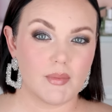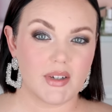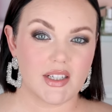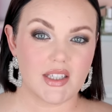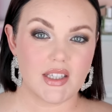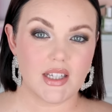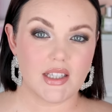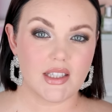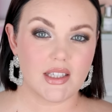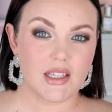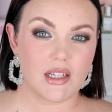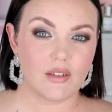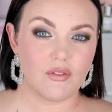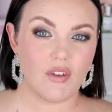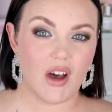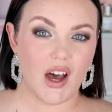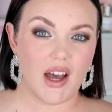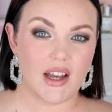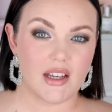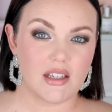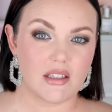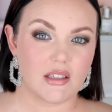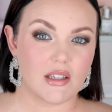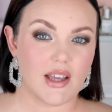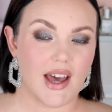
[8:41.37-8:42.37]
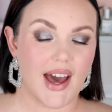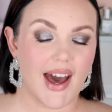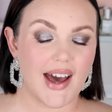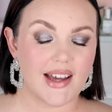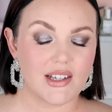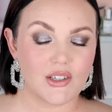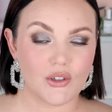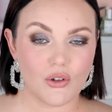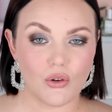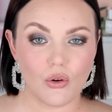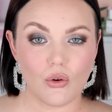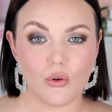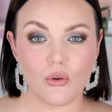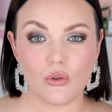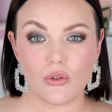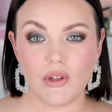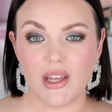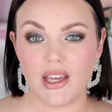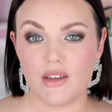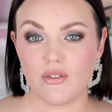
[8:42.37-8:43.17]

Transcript: my sensitive eyes at all.